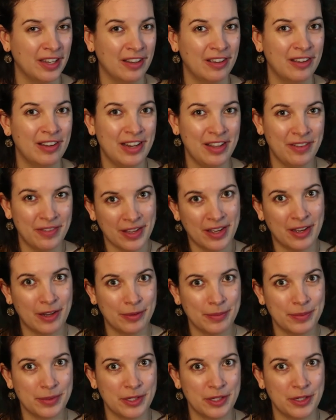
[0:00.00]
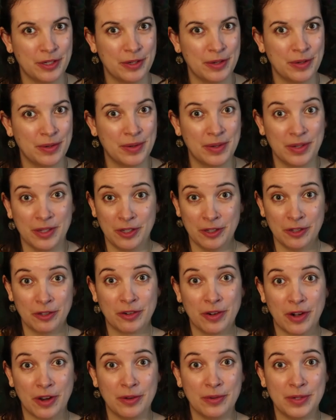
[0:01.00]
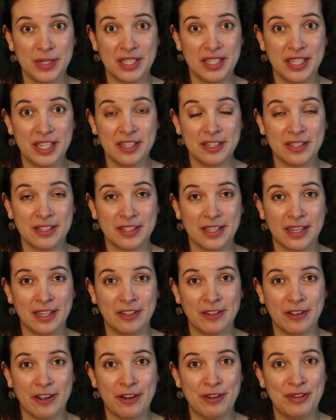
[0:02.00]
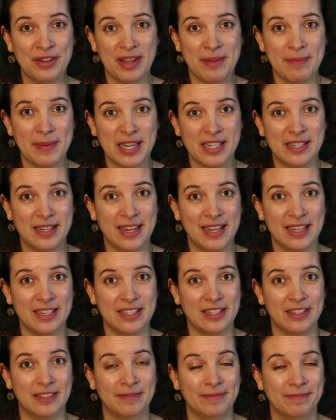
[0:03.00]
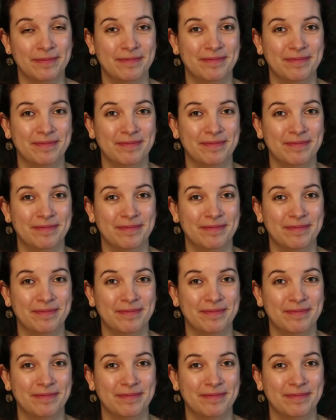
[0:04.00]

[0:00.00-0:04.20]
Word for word: I leave that up to your own decisions and your own imagination.